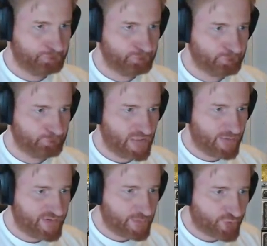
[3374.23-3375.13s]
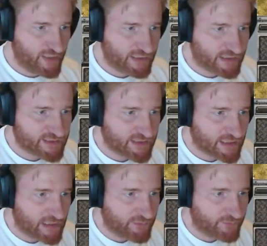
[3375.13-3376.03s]
Maybe the Breda can take
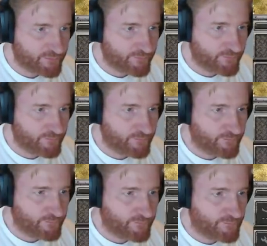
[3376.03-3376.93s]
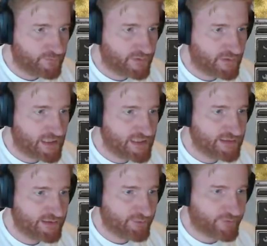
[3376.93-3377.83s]
out the guys
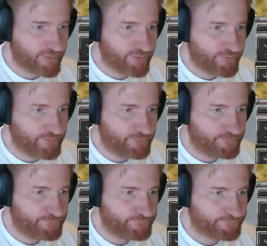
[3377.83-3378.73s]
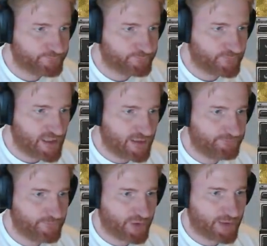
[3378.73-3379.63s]
in the river? Yeah,
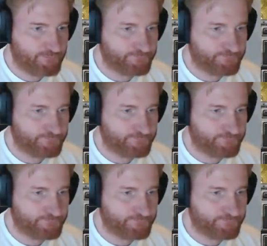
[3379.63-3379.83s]
okay.